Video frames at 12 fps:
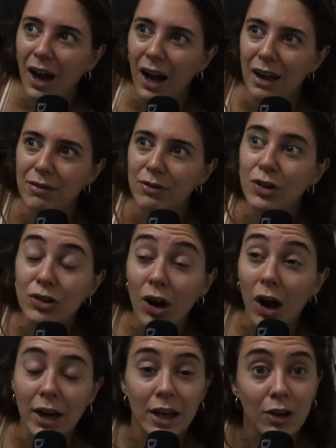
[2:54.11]
I've
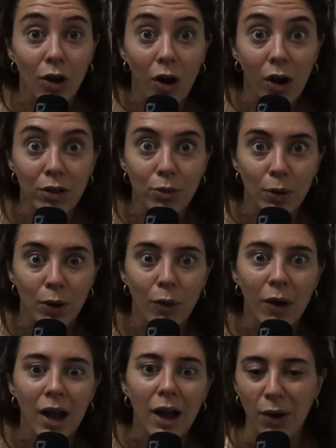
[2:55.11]
done and gone
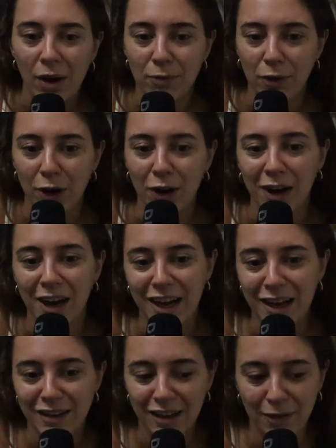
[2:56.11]
through. However,
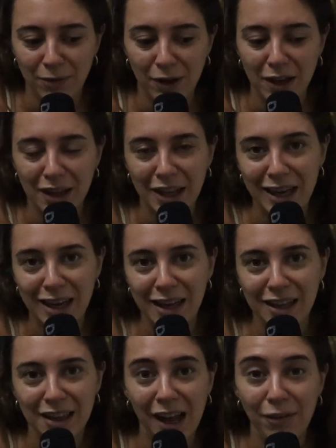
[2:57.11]
it
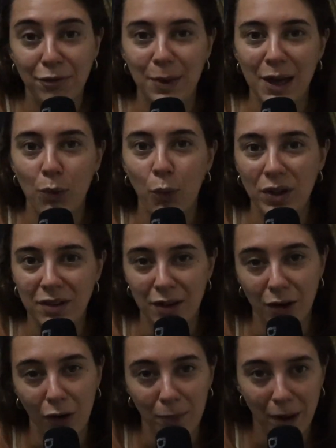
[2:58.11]
definitely left me with
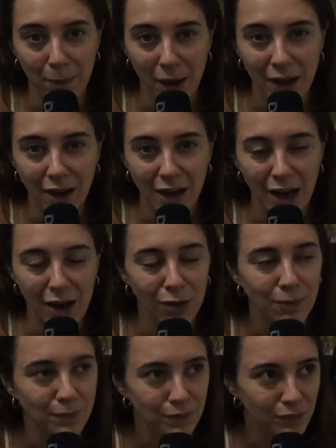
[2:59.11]
zero in my bank account.